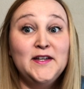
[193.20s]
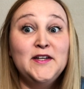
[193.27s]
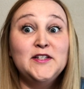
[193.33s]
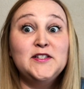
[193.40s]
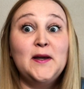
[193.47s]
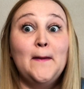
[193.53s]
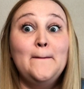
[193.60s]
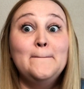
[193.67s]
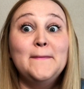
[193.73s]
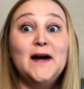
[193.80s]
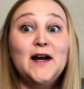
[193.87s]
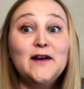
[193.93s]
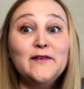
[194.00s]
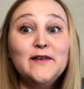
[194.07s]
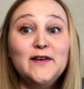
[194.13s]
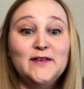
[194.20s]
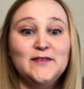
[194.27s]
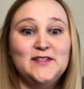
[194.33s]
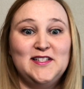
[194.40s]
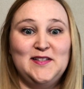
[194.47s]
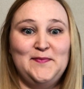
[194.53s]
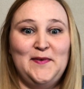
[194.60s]

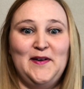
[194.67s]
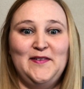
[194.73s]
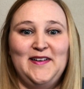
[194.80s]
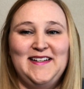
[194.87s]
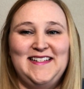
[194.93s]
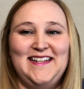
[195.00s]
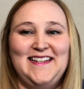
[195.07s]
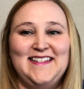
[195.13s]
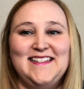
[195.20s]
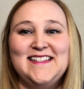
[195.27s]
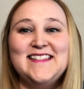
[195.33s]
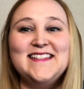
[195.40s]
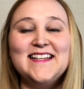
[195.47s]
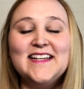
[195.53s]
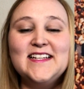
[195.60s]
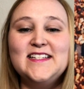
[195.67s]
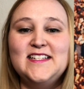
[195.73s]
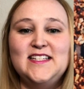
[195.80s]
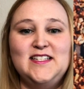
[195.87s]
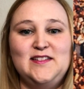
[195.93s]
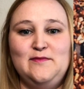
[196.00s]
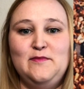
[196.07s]
Tomorrow's Spirit Day is
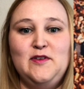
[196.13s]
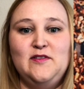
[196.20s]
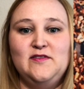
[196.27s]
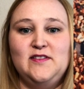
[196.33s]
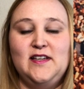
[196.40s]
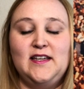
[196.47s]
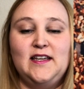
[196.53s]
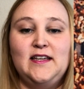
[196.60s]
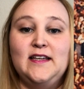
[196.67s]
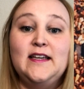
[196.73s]
60s music.